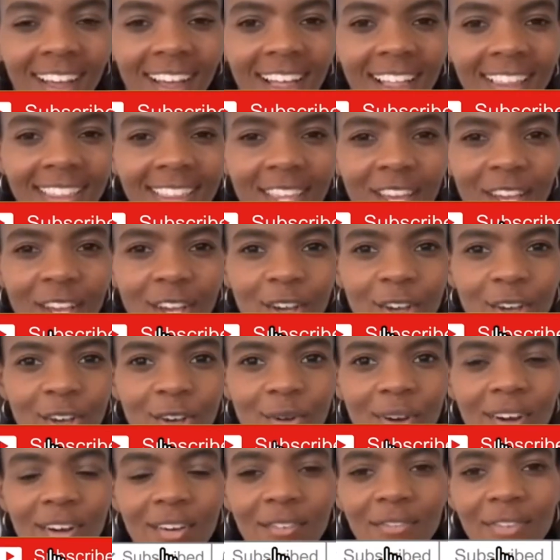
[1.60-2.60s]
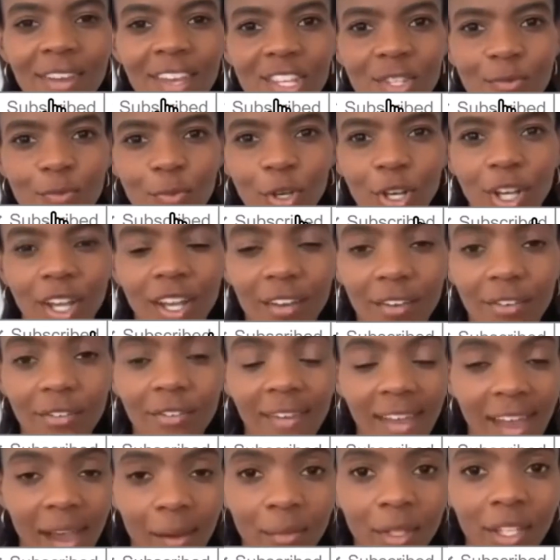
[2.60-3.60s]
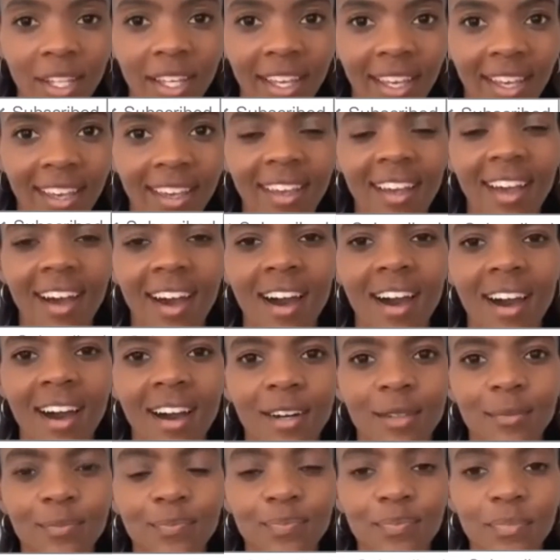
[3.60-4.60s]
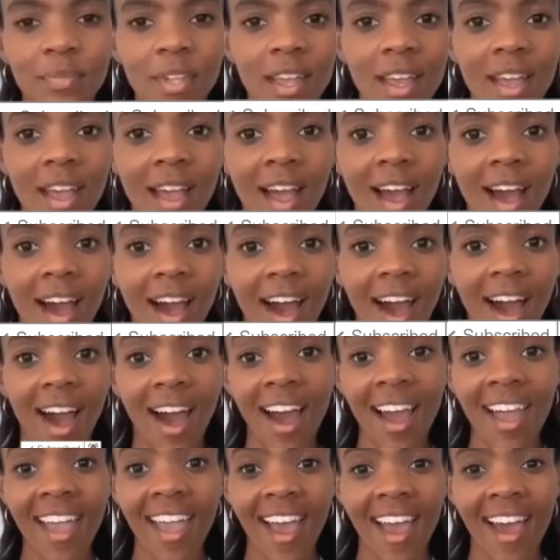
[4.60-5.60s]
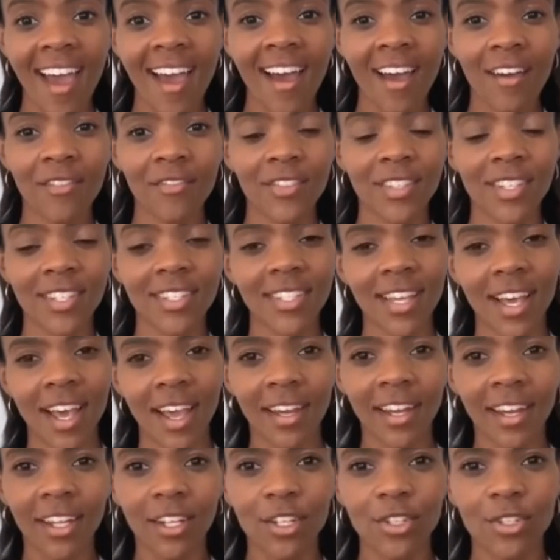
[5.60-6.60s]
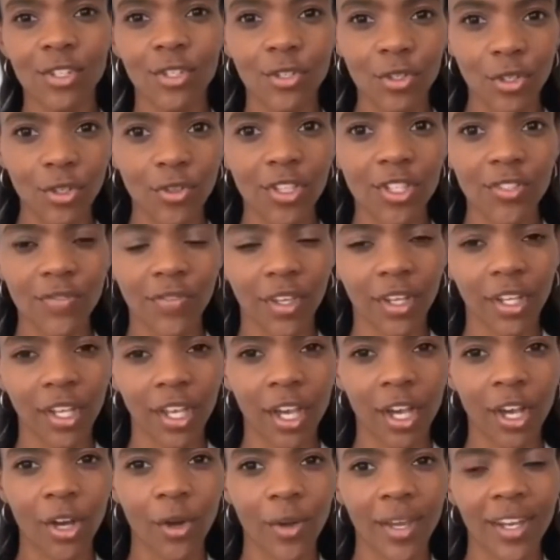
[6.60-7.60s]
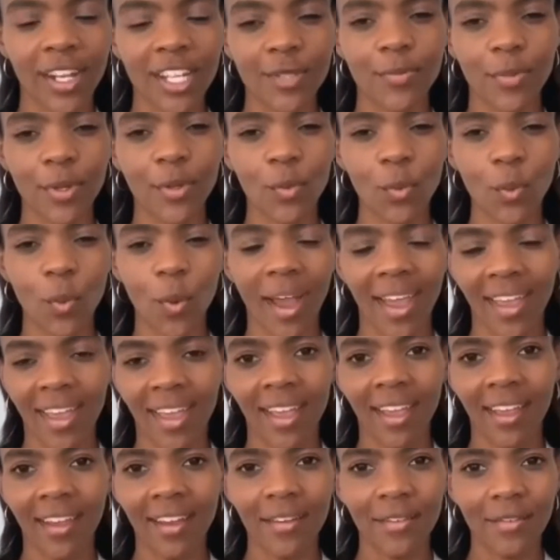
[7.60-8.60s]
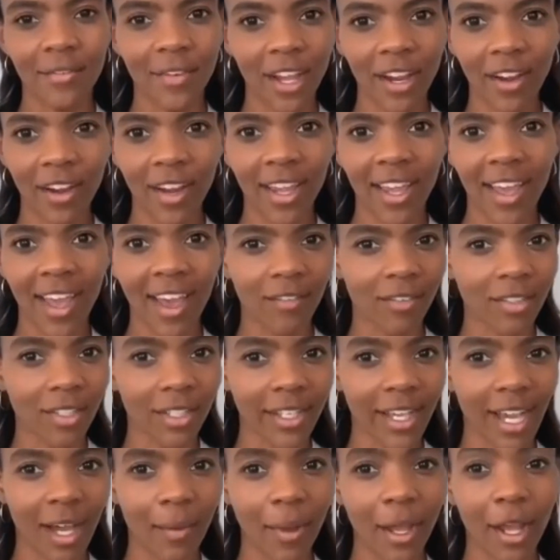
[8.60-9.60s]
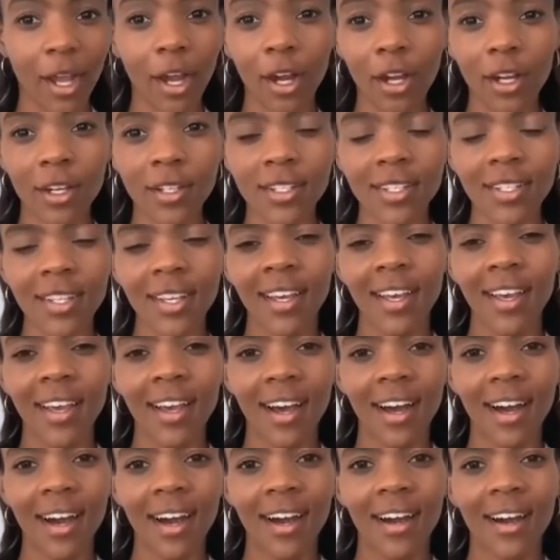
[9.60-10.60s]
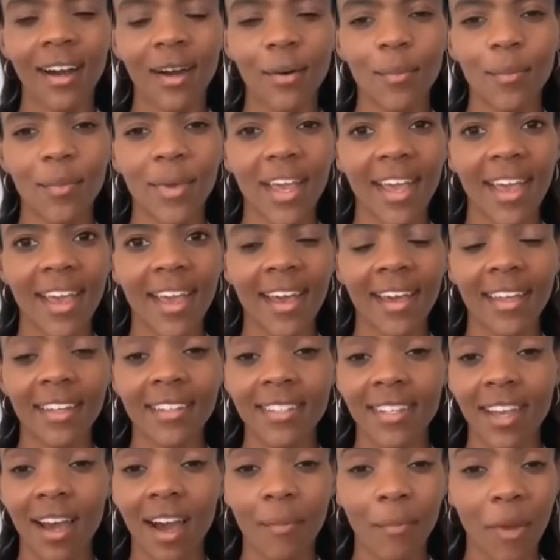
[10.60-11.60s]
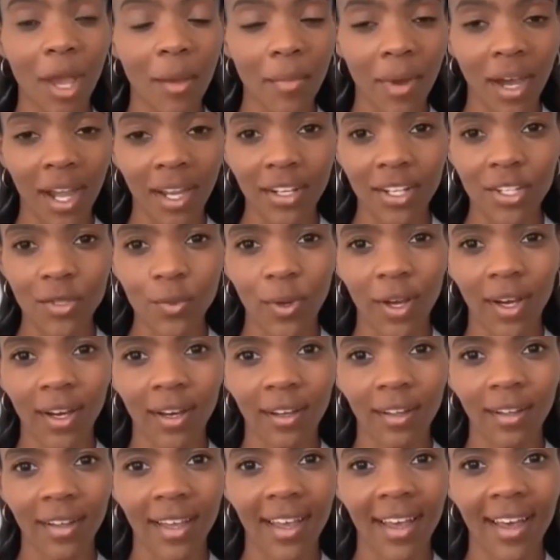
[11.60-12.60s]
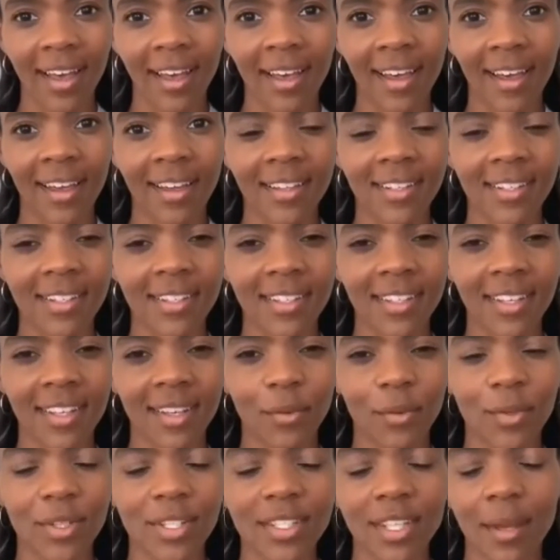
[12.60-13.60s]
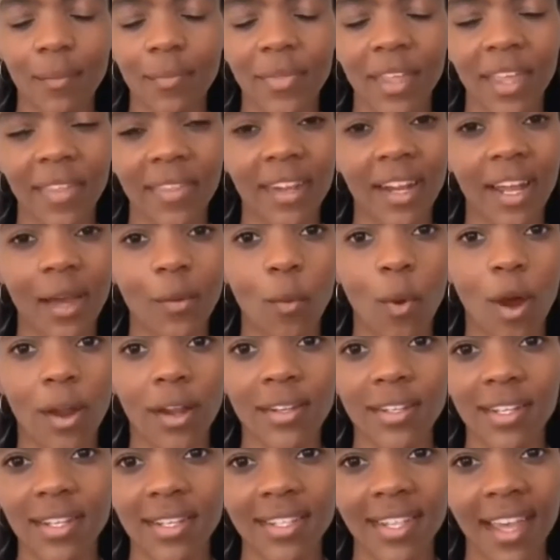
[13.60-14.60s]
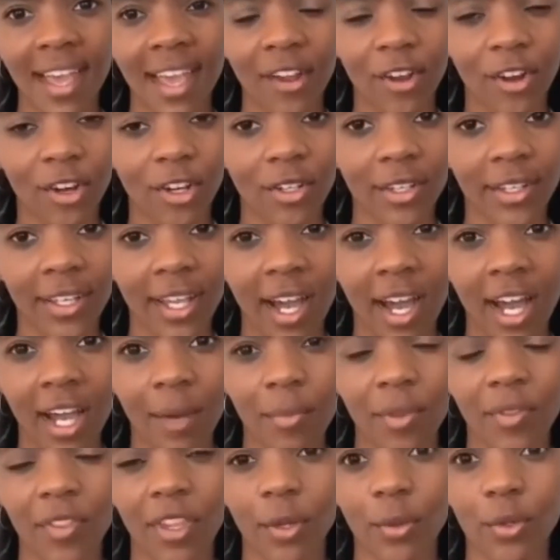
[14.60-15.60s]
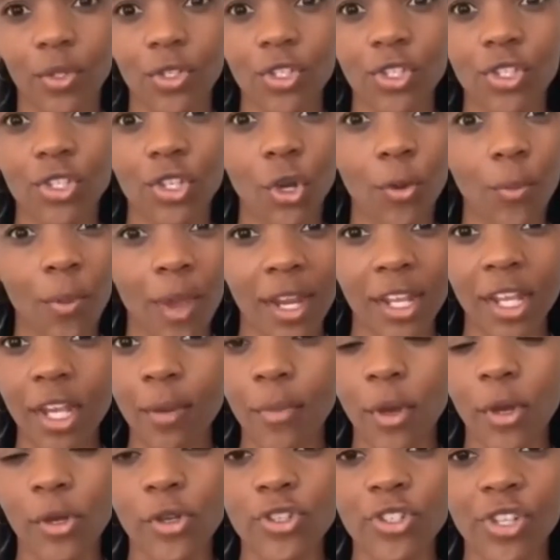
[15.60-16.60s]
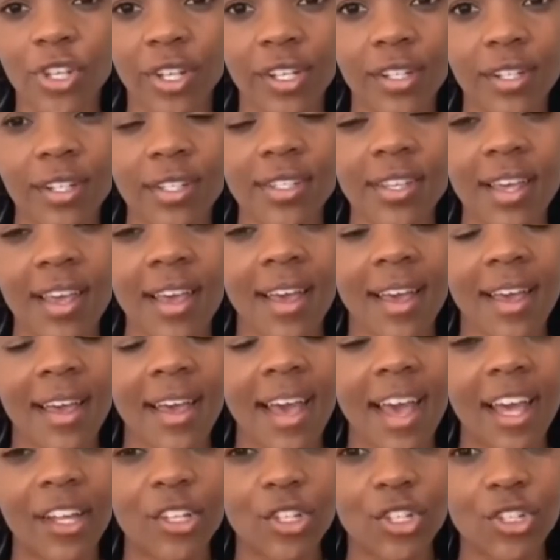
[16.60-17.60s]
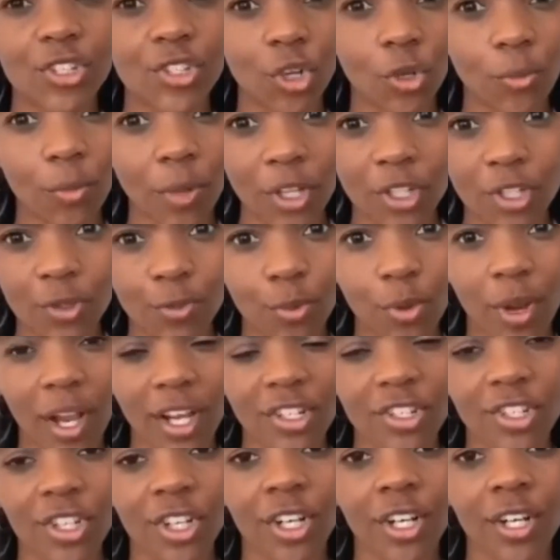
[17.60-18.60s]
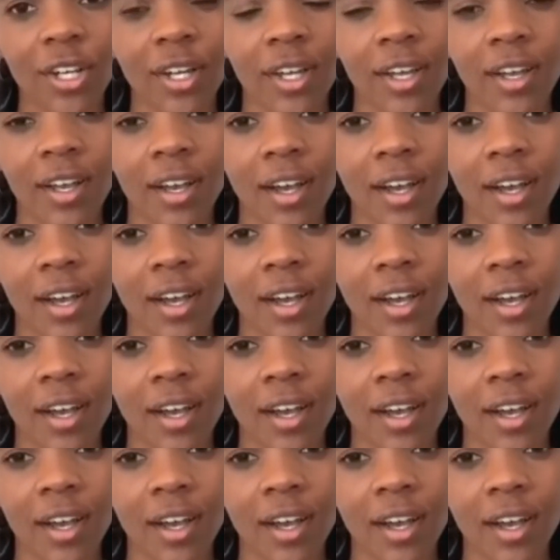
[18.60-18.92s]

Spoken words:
Hello, Facebook family. I have decided to do this video. It has been weighing very heavily on my heart and on my mind as well. And it was something that I wanted to say early on, but there were so many emotions and so much pressure